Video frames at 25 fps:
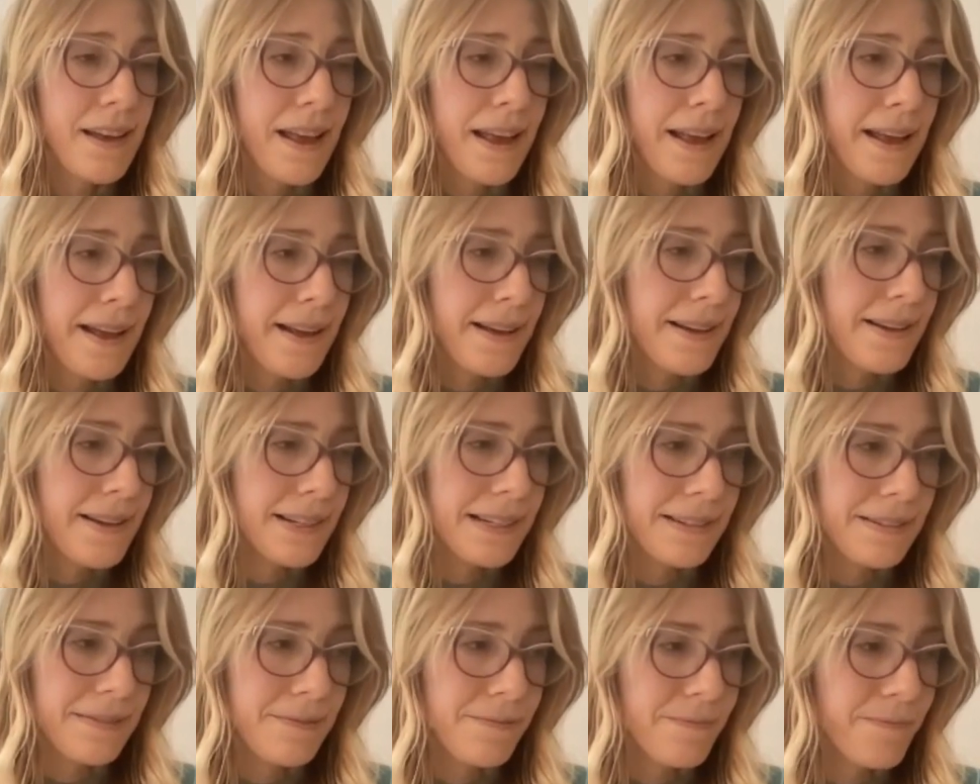
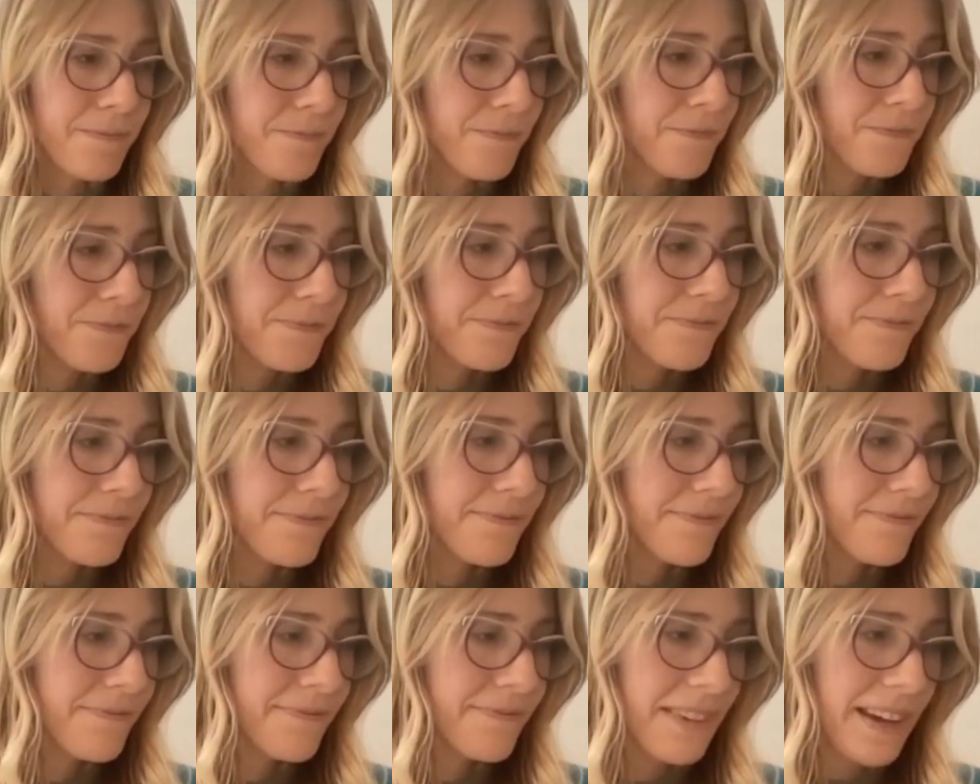and
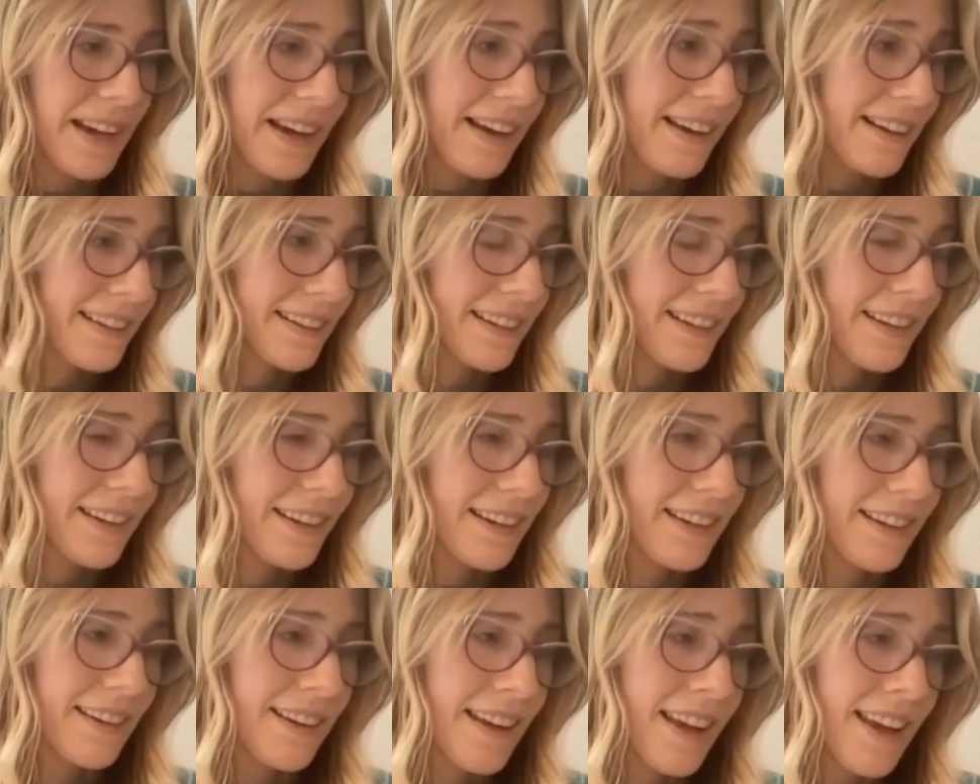yeah,
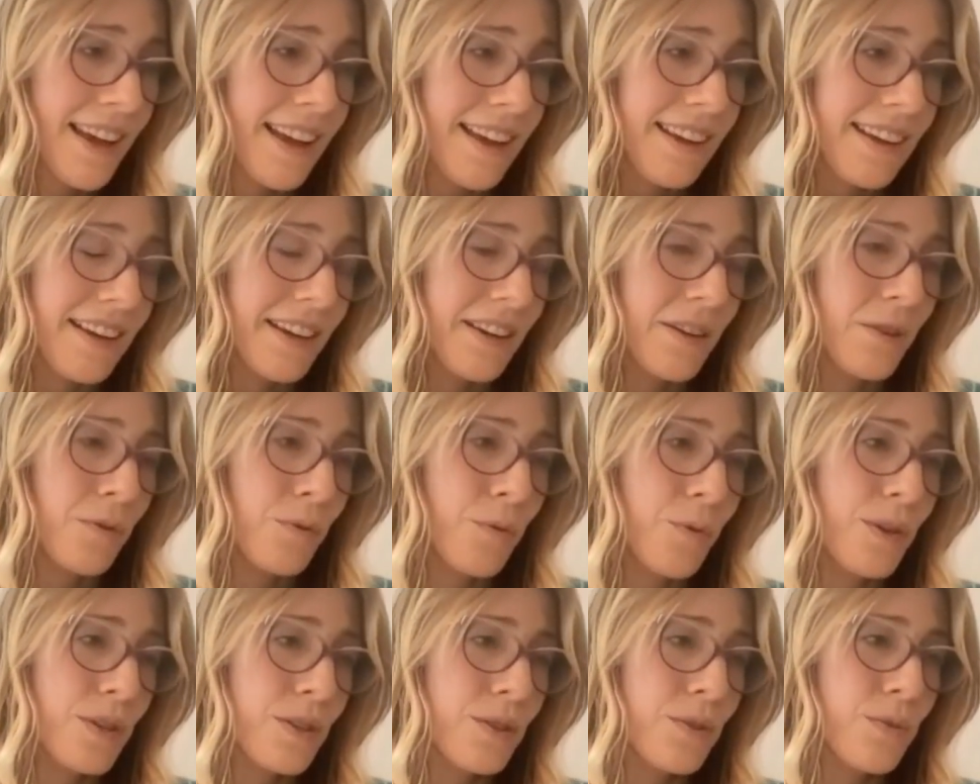it
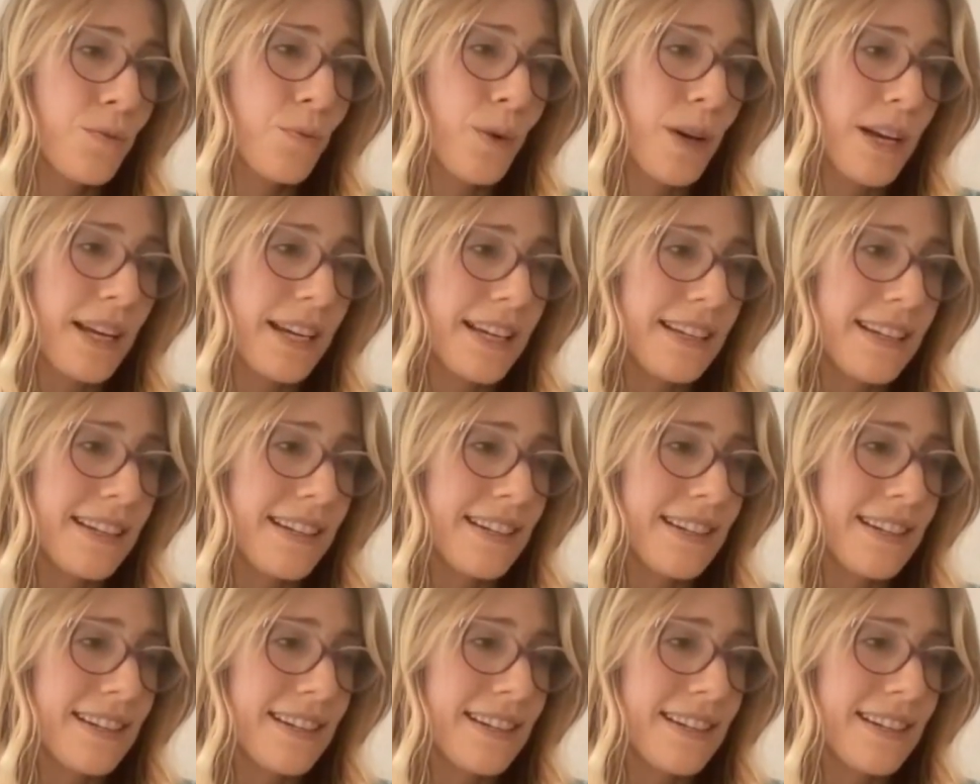was what